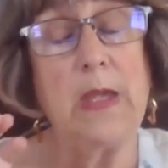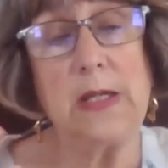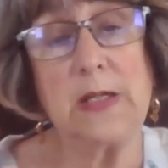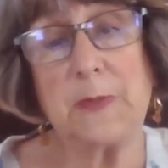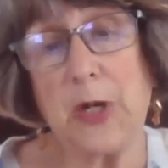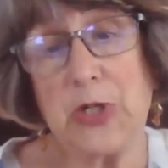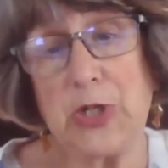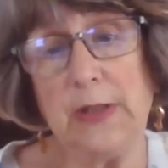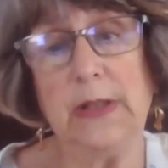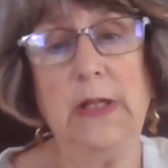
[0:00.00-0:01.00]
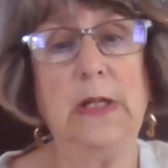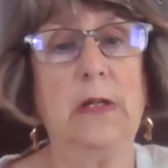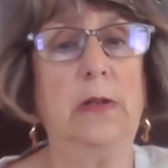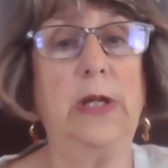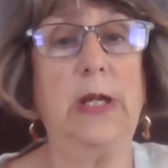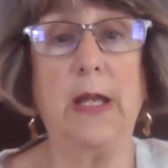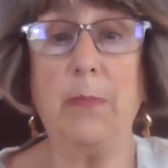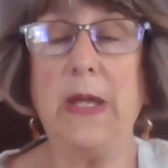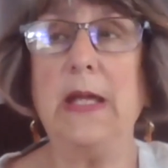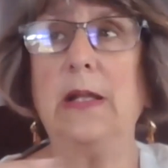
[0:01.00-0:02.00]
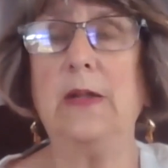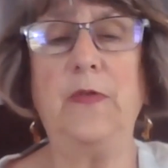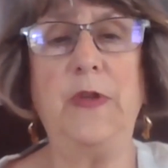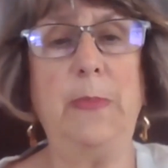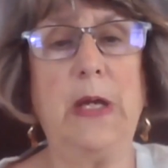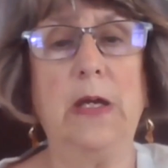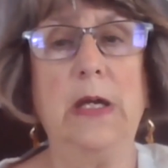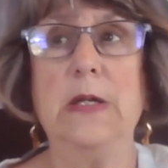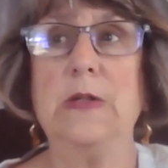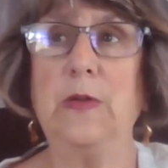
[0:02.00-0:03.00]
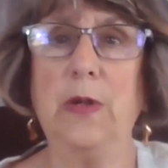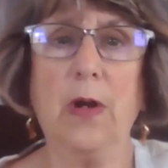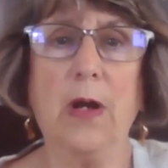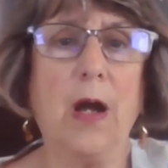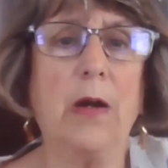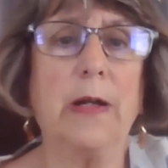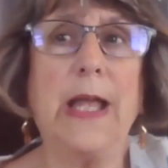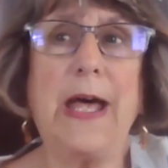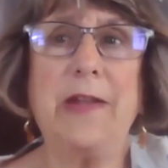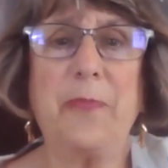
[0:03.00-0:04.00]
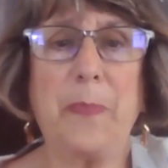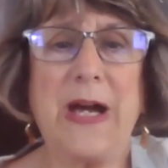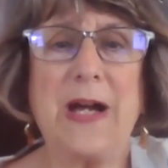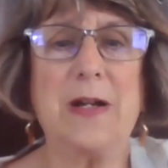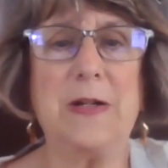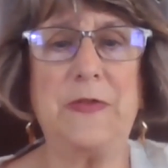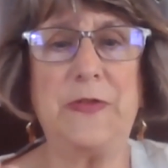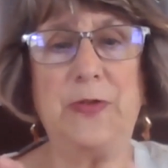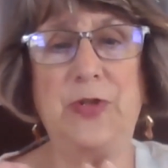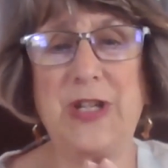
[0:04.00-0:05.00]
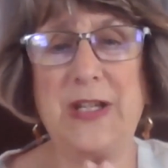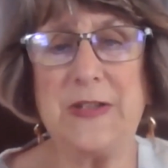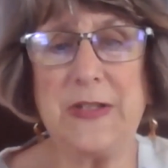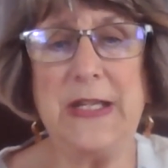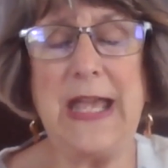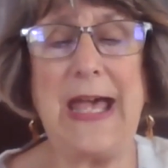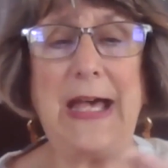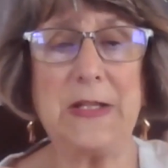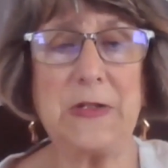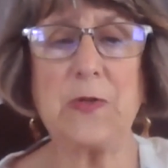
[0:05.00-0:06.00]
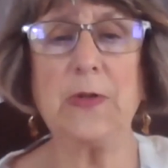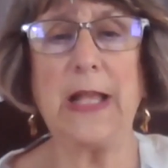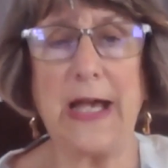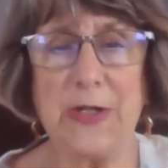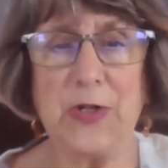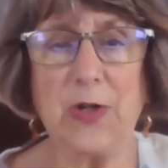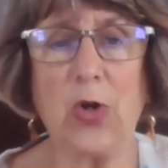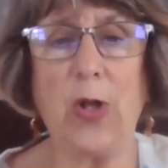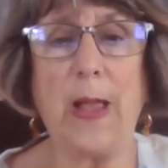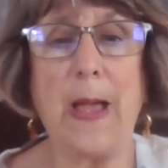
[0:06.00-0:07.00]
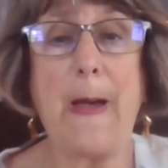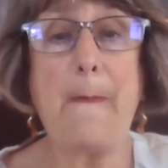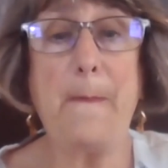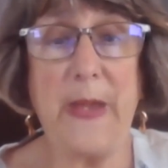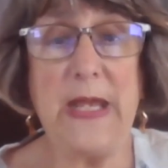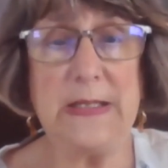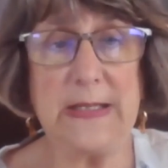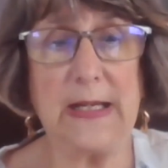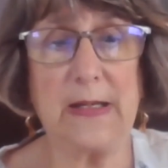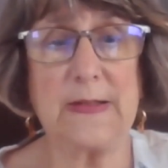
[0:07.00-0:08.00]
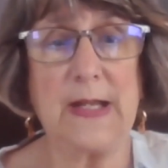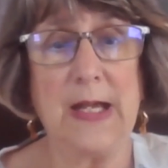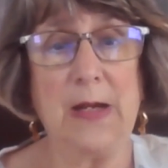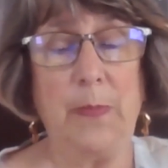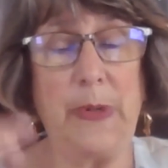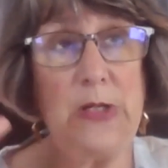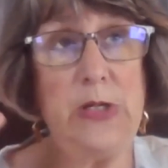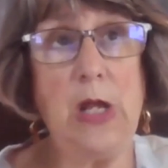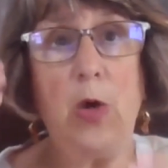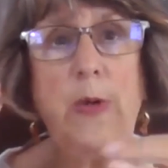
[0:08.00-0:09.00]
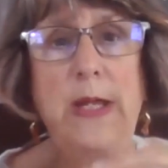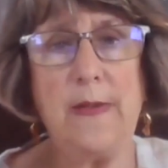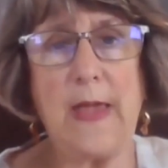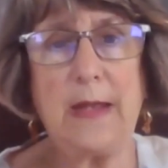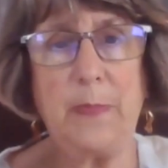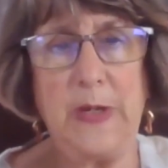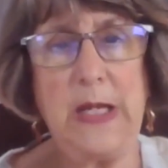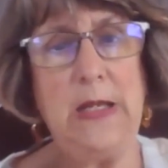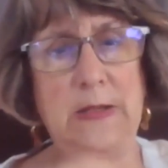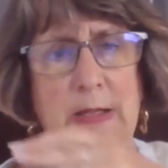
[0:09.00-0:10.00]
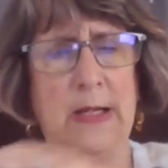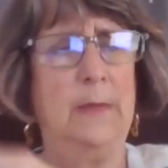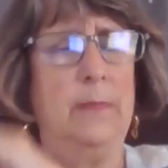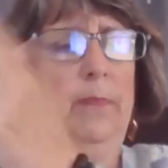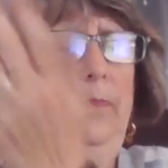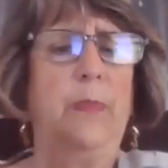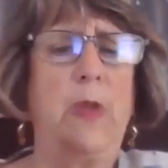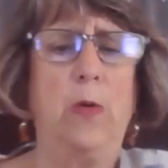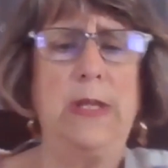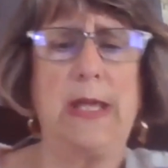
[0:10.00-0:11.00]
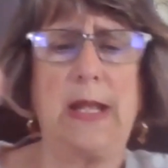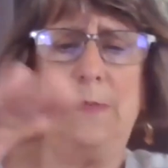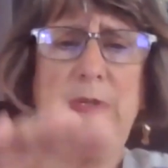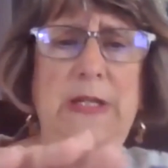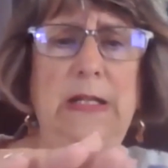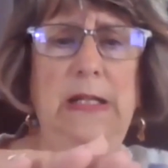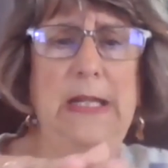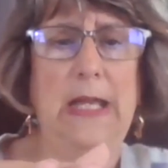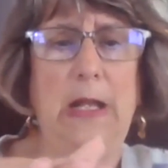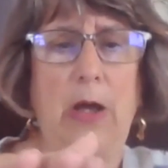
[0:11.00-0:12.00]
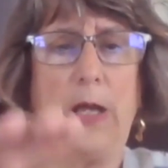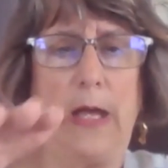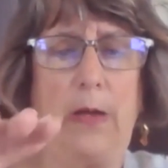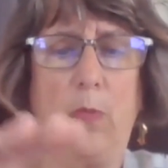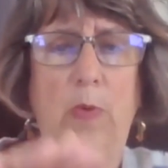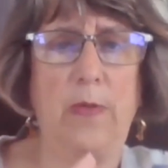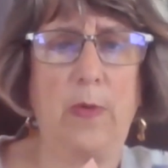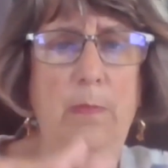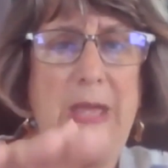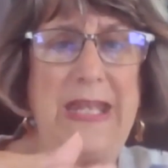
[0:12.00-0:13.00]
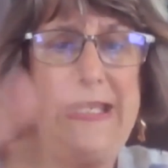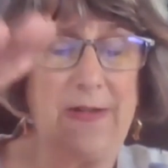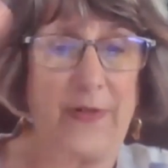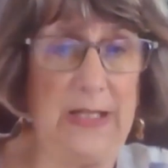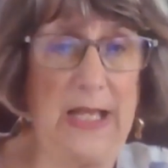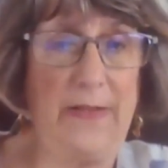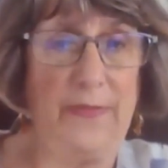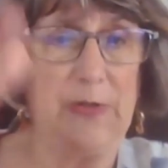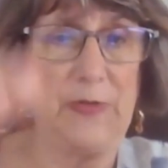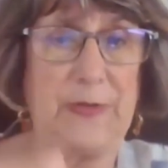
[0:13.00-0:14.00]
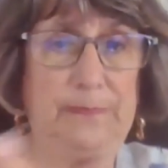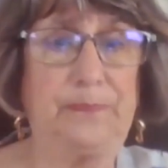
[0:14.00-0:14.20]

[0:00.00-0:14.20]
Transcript: expression? Looking at male and female. So there are a lot of parts to just the astrological basics, but knowing that piece, knowing that I'm dealing it with many different levels,